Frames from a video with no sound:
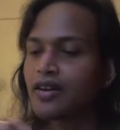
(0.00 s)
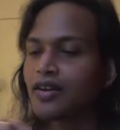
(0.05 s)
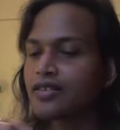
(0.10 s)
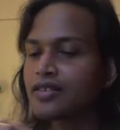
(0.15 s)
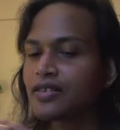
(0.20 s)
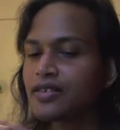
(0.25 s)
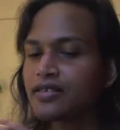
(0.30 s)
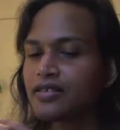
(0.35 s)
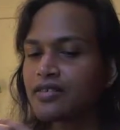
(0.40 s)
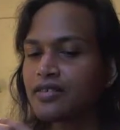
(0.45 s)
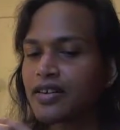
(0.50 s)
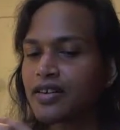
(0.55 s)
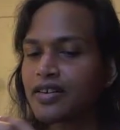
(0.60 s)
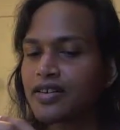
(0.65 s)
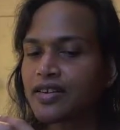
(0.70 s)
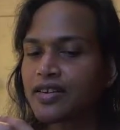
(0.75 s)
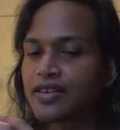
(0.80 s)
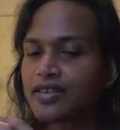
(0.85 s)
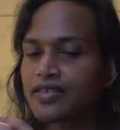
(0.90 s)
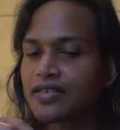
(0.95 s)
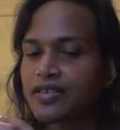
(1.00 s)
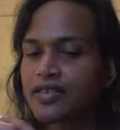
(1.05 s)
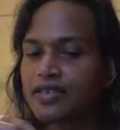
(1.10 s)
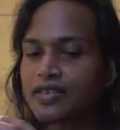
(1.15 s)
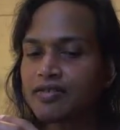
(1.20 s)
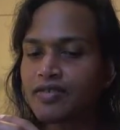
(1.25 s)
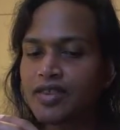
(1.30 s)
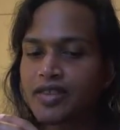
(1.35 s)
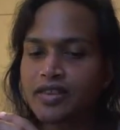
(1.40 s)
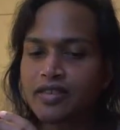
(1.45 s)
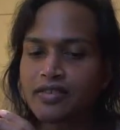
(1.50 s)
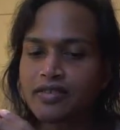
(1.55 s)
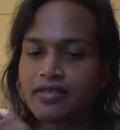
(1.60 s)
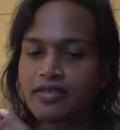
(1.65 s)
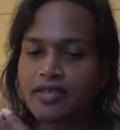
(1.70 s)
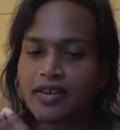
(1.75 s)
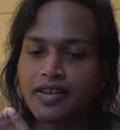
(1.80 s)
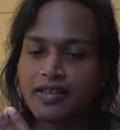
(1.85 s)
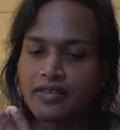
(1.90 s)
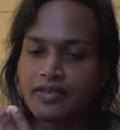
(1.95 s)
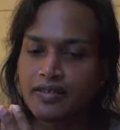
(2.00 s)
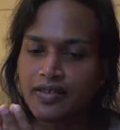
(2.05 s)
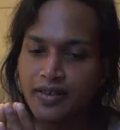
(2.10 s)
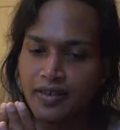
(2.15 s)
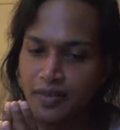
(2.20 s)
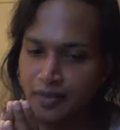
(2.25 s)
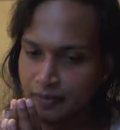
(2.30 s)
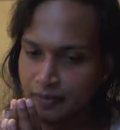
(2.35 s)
So I saw this video, and